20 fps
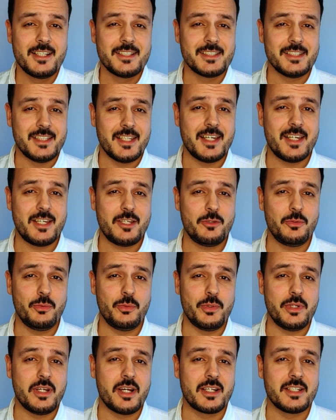Today
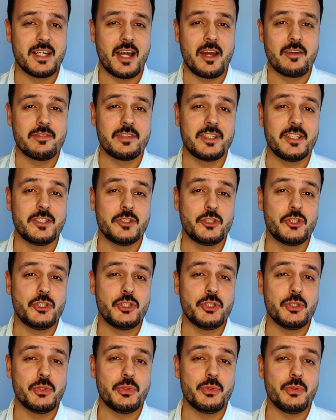we are diving
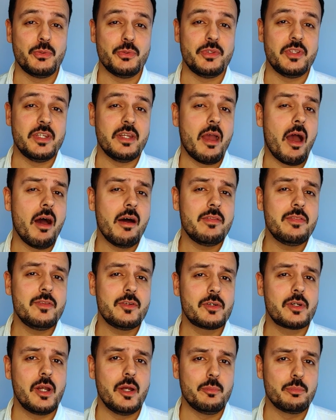into the
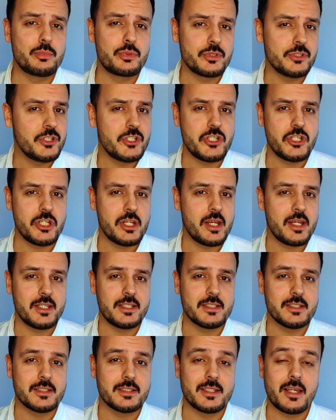
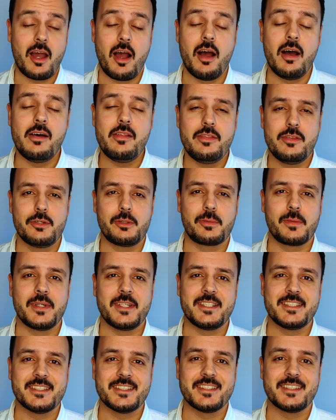underappreciated,
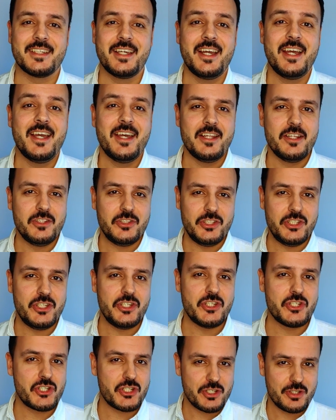underrated
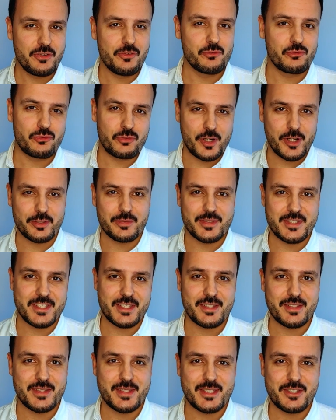niche
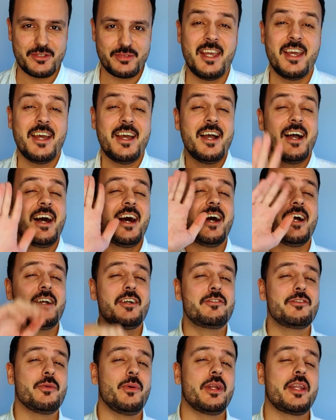fragrances. Hi
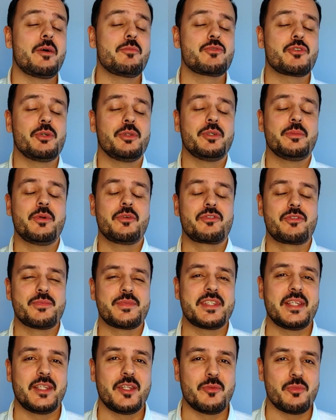everyone, I'm Jolima from
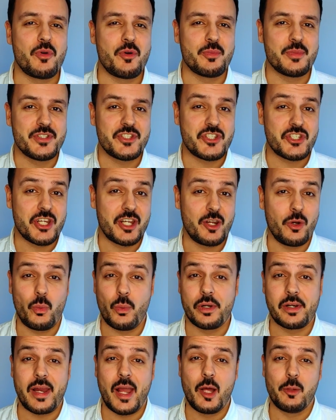Scented Moments channel,
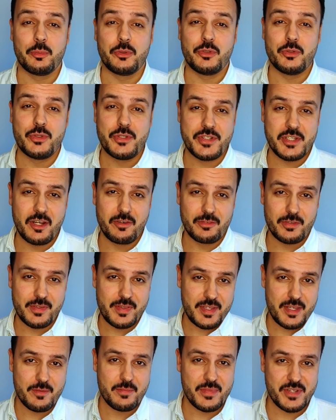where I help you to discover
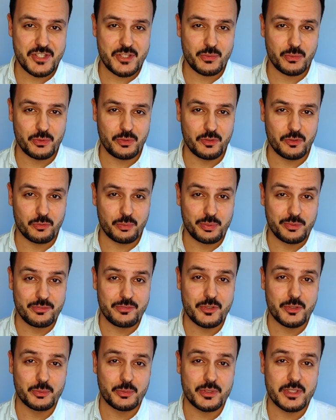the amazing world of
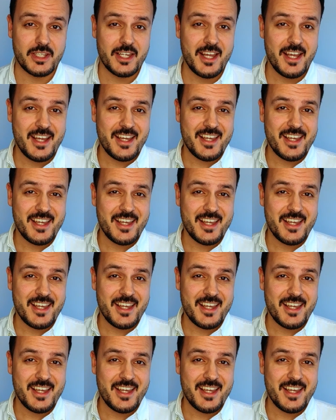perfumery.